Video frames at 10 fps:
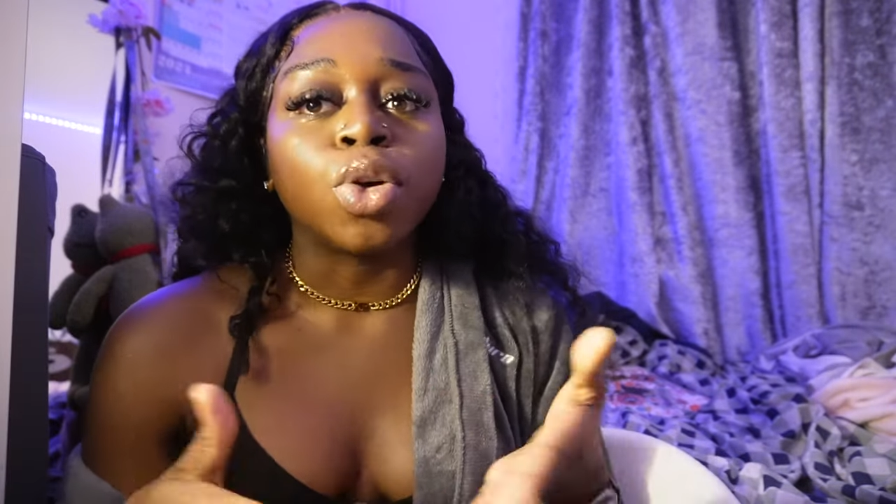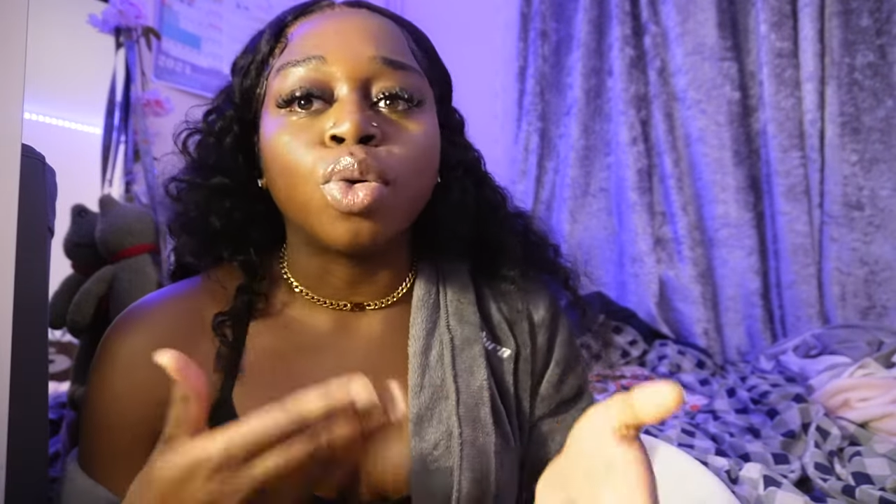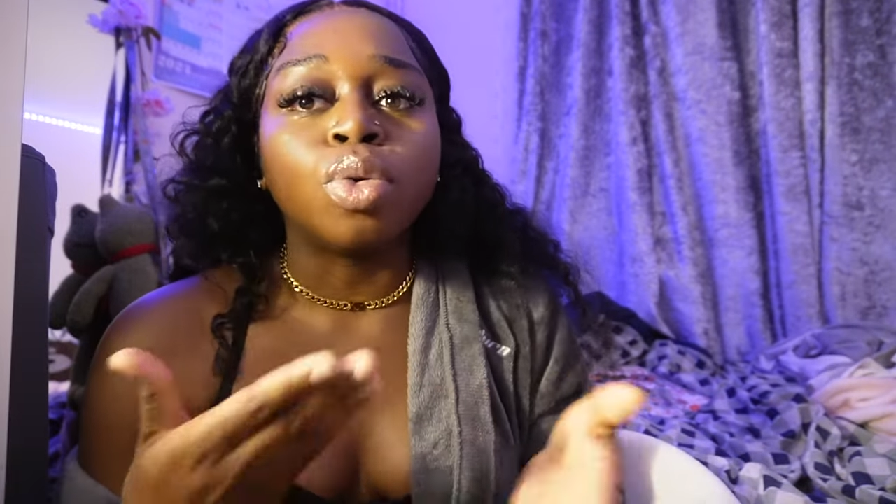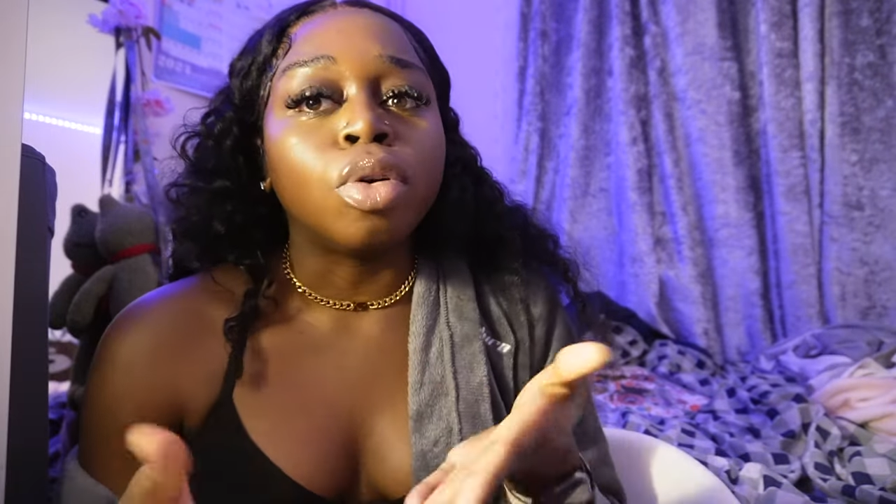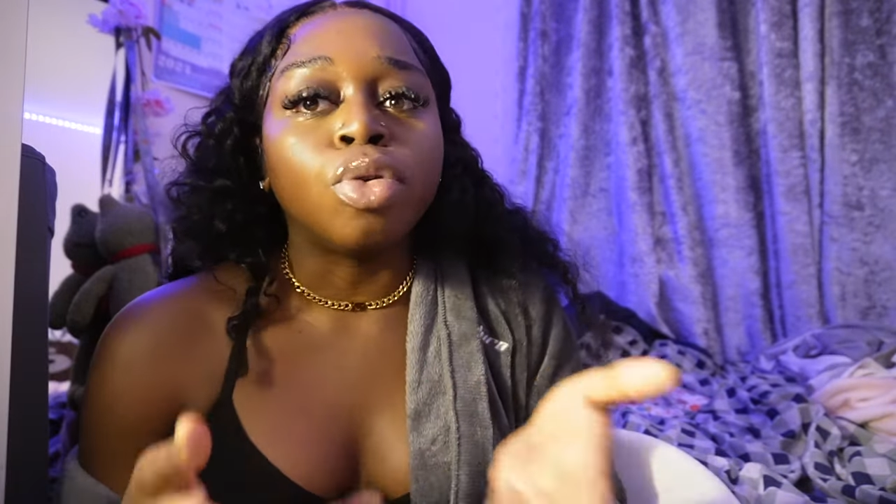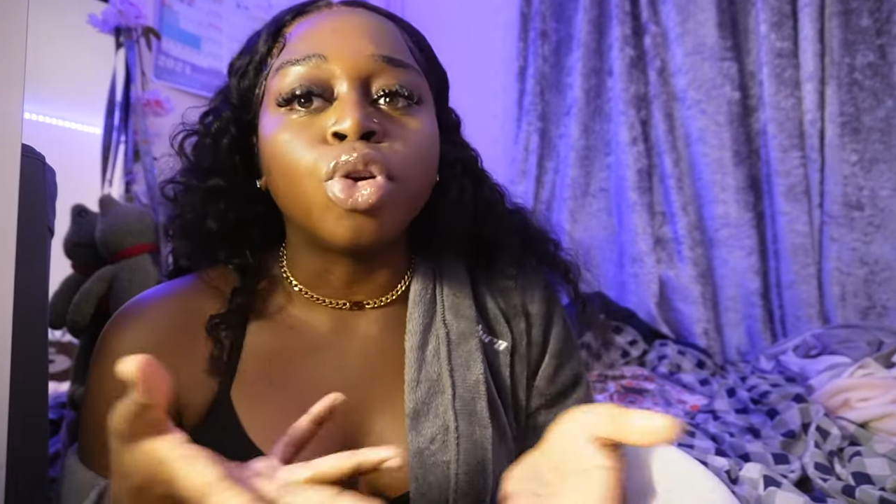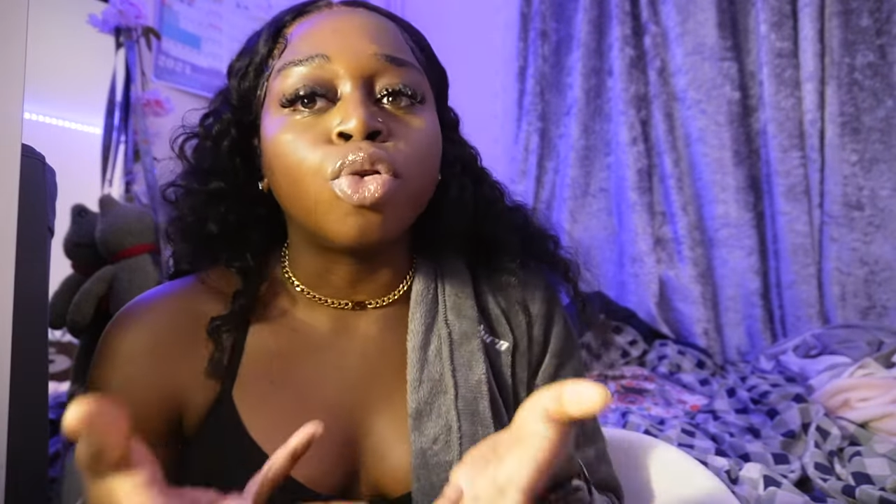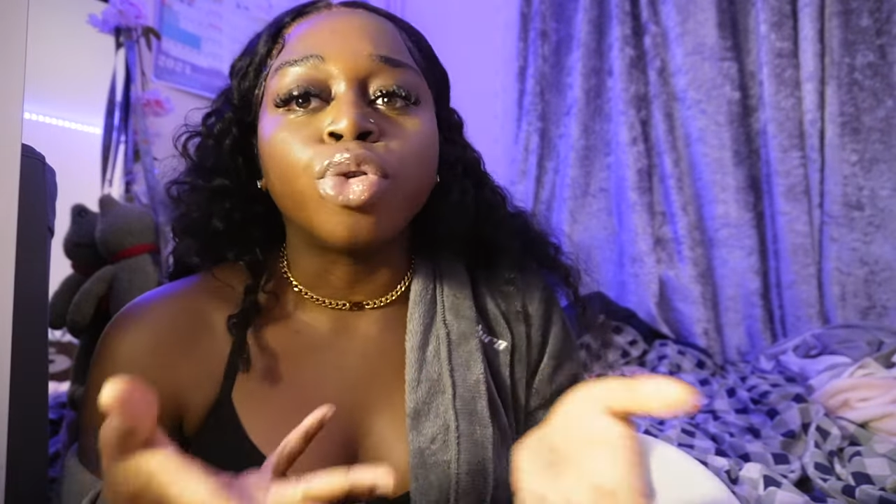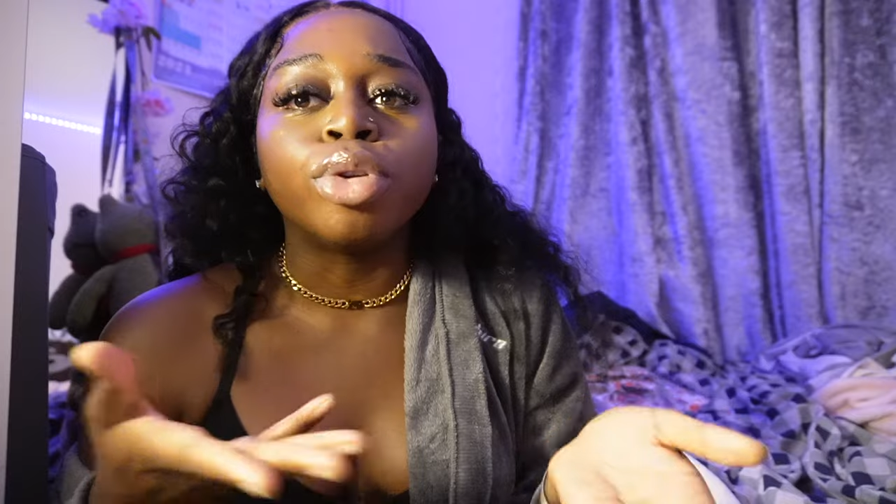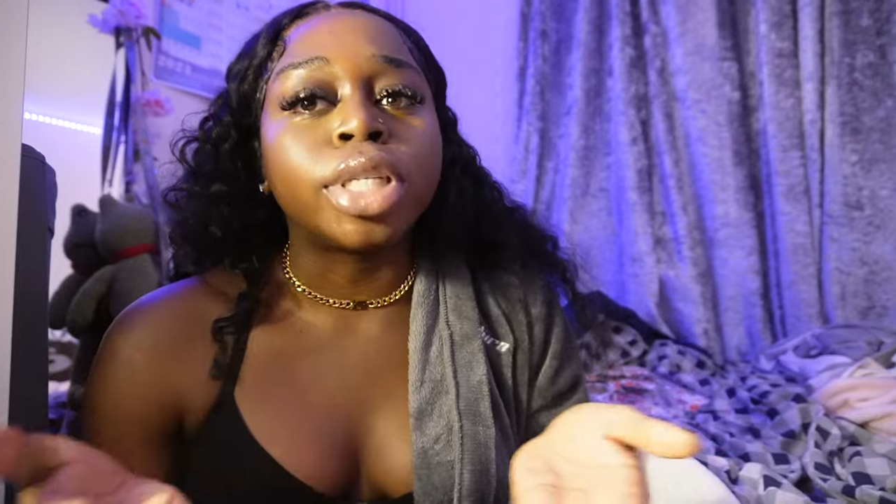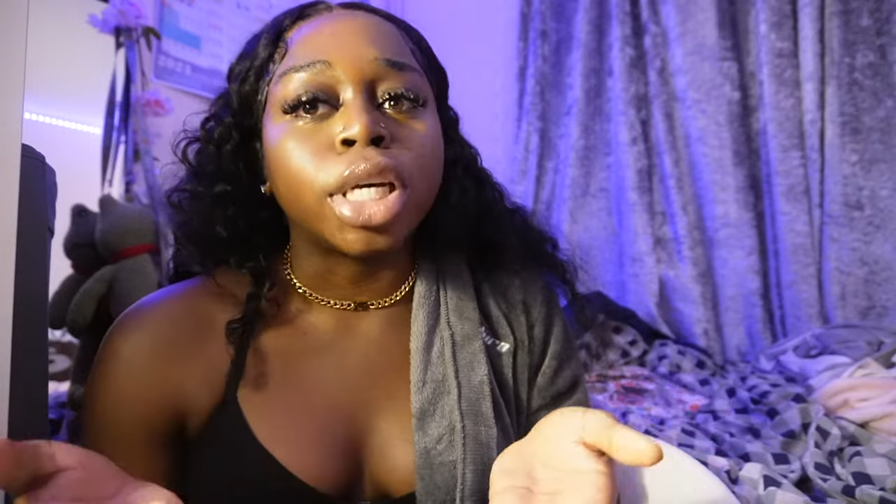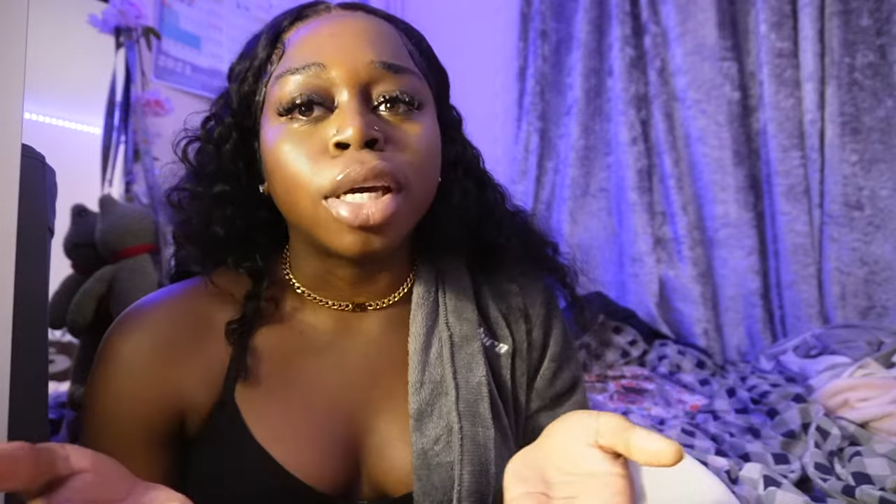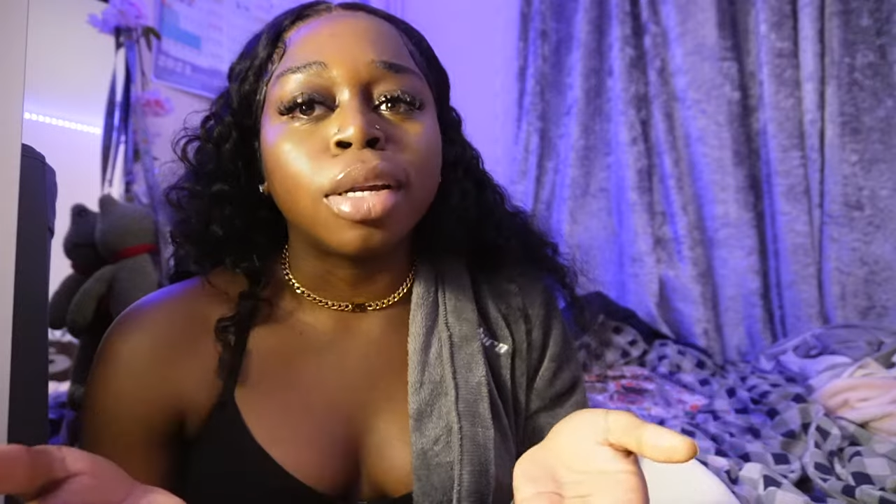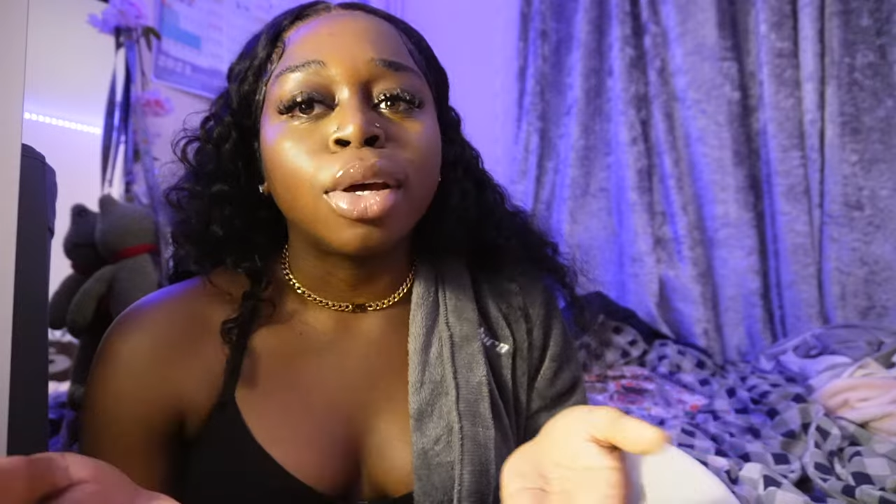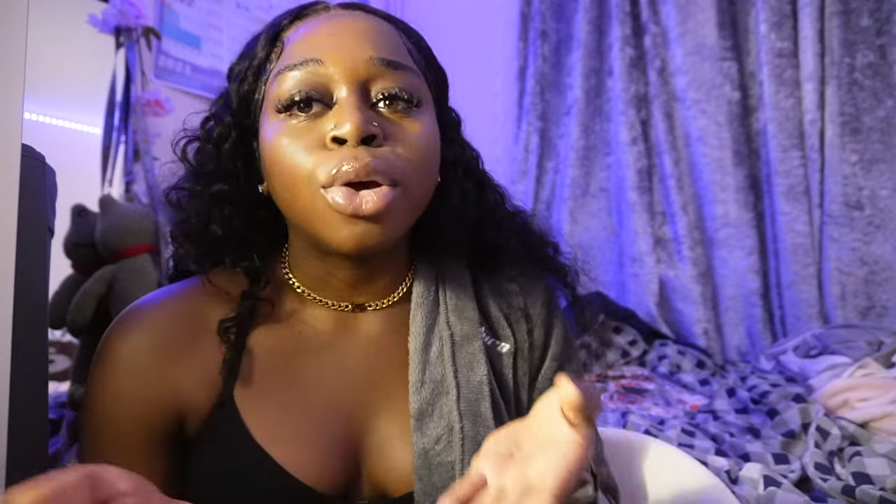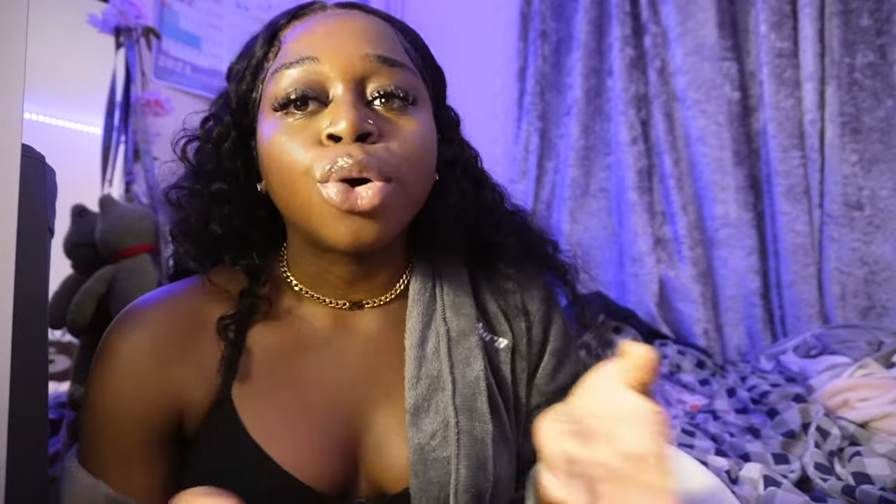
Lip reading: your routine